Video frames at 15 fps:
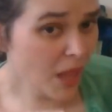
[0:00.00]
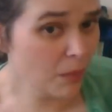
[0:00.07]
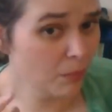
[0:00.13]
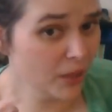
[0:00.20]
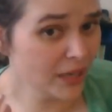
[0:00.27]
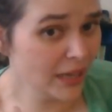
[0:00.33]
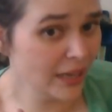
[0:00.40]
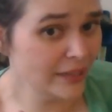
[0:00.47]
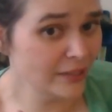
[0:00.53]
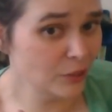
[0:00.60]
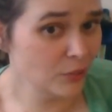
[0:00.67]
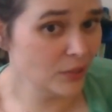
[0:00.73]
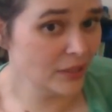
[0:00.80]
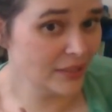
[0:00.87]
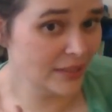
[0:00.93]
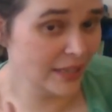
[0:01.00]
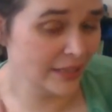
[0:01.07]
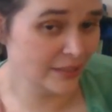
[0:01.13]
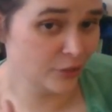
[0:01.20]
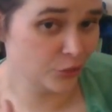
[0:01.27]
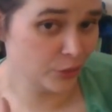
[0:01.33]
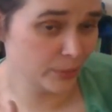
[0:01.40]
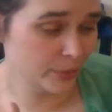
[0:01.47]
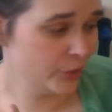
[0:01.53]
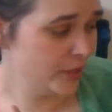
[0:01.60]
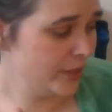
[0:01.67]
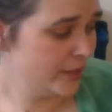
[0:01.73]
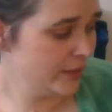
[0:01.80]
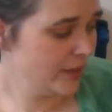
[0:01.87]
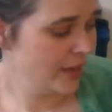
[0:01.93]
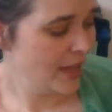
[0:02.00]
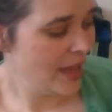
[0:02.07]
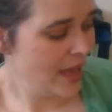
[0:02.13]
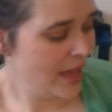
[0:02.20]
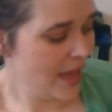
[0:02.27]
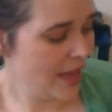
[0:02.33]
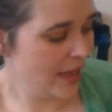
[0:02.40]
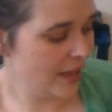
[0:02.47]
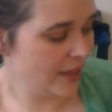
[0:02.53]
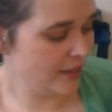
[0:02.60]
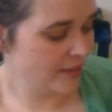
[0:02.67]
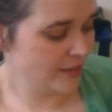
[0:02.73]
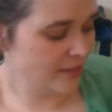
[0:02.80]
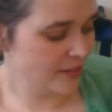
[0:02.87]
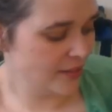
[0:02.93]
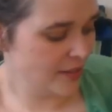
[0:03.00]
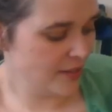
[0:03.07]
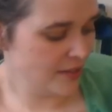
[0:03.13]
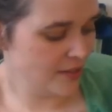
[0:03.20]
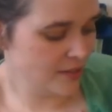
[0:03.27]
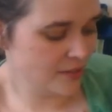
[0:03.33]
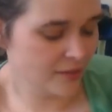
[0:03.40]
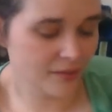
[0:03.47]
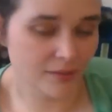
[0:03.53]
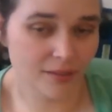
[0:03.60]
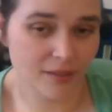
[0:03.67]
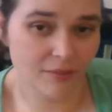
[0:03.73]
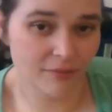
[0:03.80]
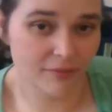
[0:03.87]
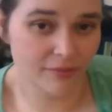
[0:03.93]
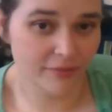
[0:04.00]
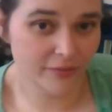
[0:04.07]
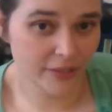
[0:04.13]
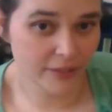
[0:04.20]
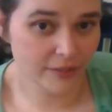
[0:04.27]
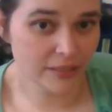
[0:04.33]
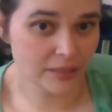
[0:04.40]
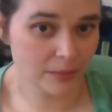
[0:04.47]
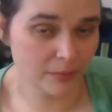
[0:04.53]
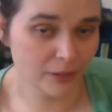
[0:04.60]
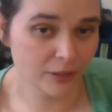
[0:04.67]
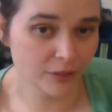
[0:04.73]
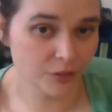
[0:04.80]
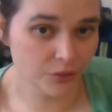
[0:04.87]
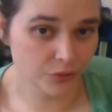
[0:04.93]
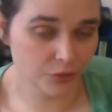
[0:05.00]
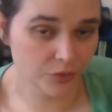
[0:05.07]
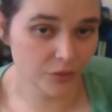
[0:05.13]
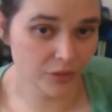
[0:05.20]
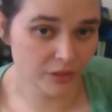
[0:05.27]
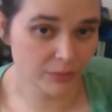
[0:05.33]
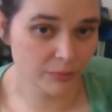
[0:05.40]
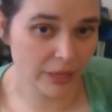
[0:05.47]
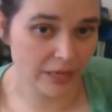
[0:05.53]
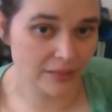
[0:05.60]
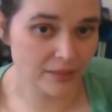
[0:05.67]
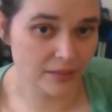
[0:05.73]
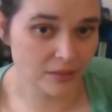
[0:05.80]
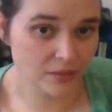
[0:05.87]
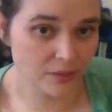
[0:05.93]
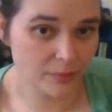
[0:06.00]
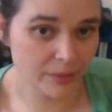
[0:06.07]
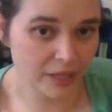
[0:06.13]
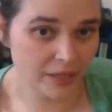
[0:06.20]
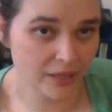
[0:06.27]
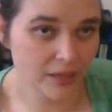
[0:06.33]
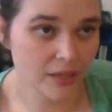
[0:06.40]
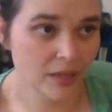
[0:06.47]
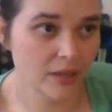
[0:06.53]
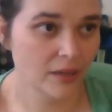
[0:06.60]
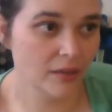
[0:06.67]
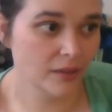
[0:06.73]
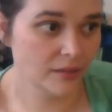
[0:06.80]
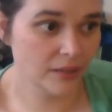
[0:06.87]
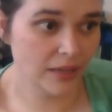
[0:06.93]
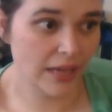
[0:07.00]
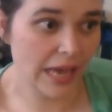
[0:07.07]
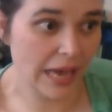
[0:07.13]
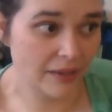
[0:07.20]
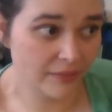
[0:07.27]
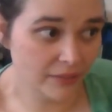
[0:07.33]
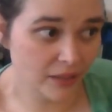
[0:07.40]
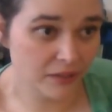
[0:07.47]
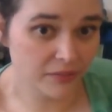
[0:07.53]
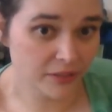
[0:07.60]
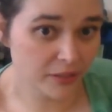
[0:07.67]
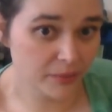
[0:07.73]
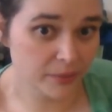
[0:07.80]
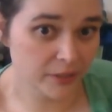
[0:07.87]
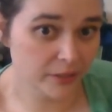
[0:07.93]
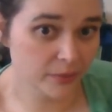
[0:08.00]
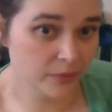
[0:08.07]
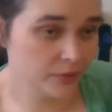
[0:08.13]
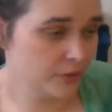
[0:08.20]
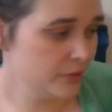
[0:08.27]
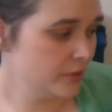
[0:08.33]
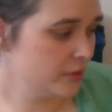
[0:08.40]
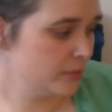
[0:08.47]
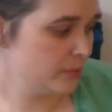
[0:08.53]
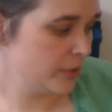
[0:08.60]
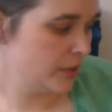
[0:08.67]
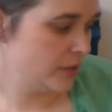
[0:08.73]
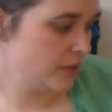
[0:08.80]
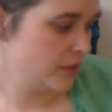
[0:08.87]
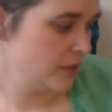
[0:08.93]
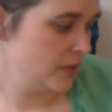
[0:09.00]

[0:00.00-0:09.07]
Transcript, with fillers: but I know that they distribute here and these look very similar to Unison pastels to me. Not that I have a lot of experience with Unison, but